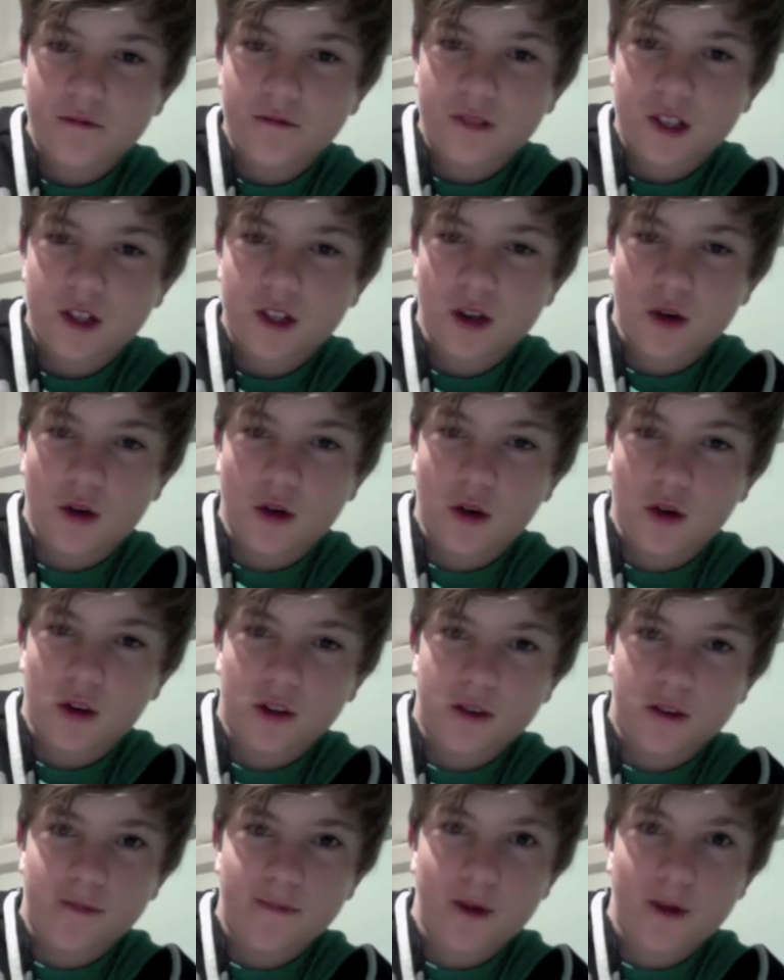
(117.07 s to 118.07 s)

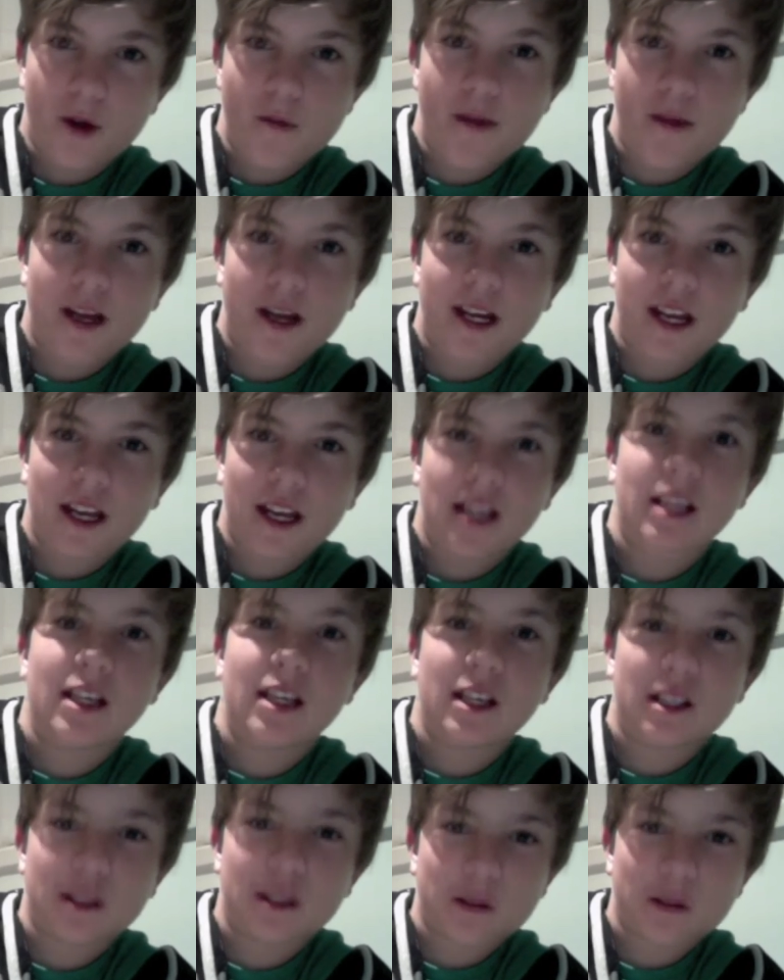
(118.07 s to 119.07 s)
so-called Omega
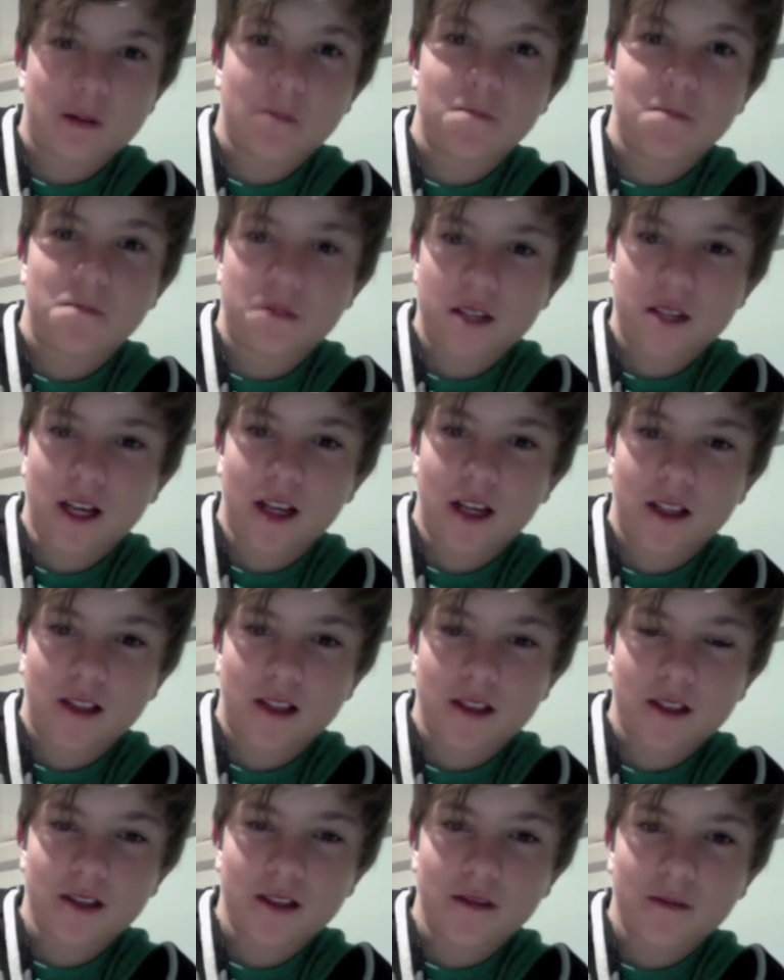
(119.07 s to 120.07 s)
idiots
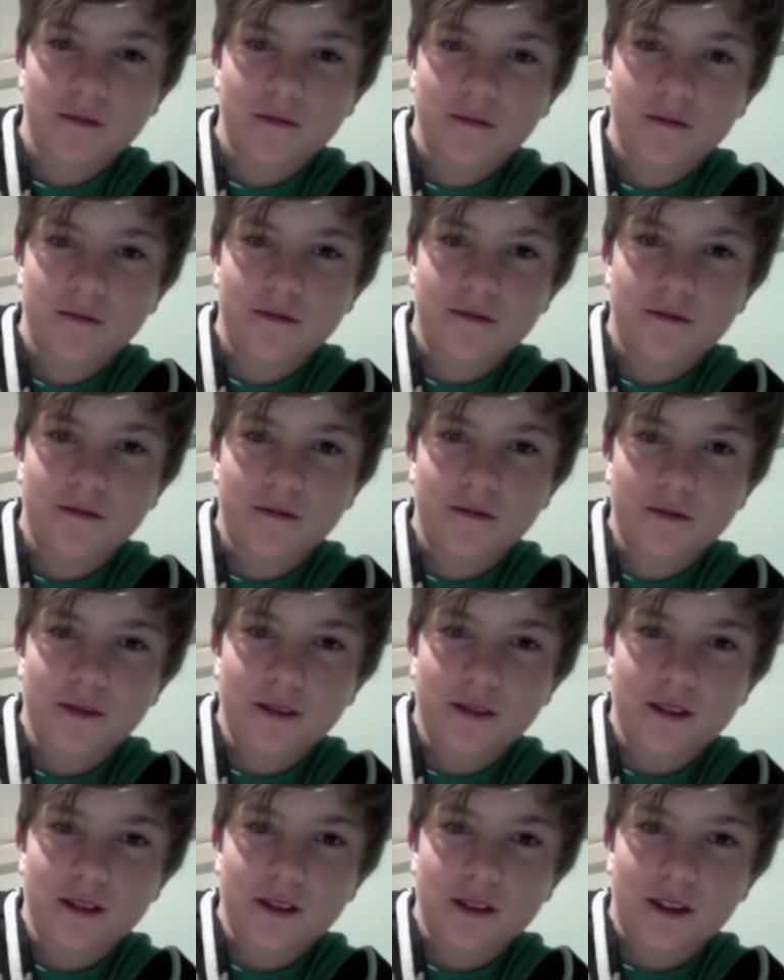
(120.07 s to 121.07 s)
dance
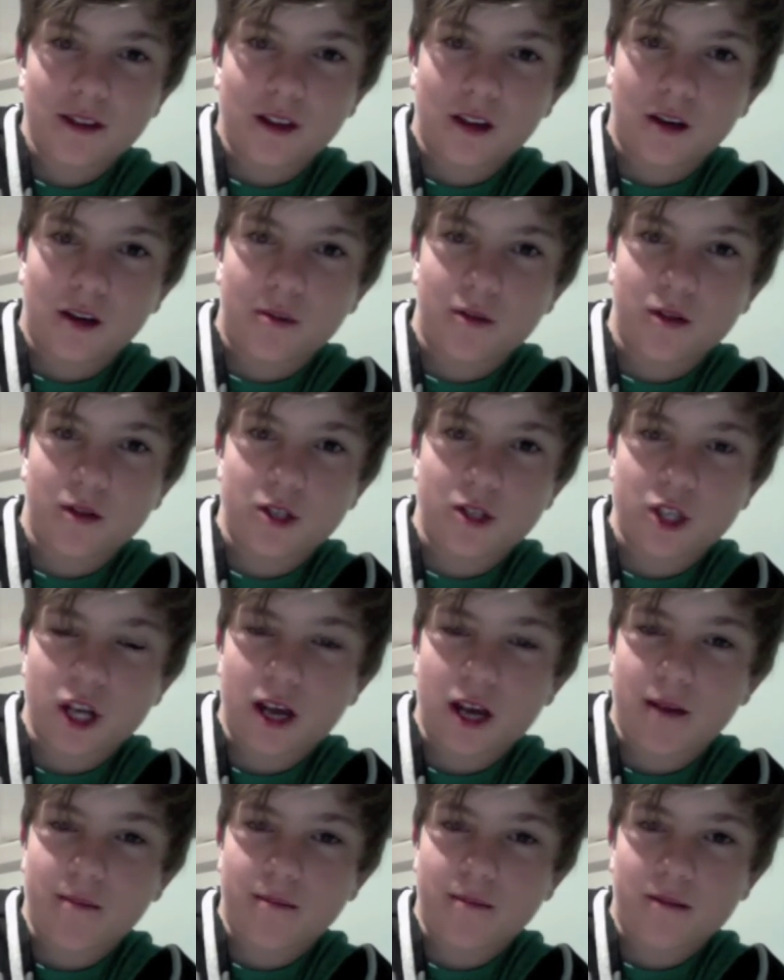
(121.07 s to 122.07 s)
kind of put
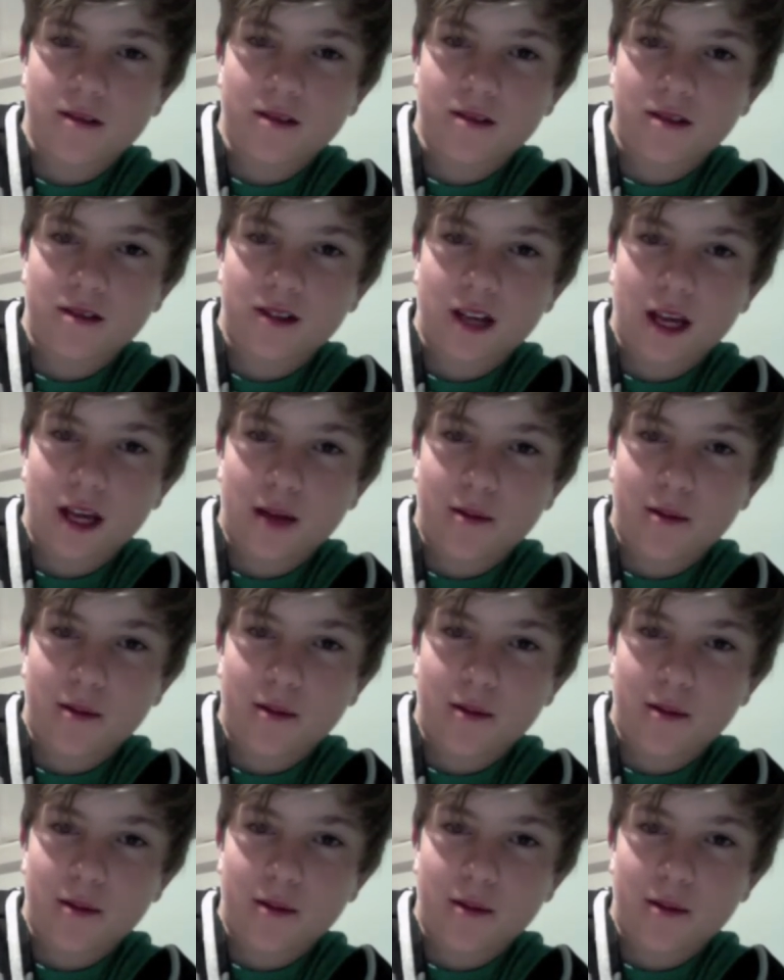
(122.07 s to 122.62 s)
shame to the name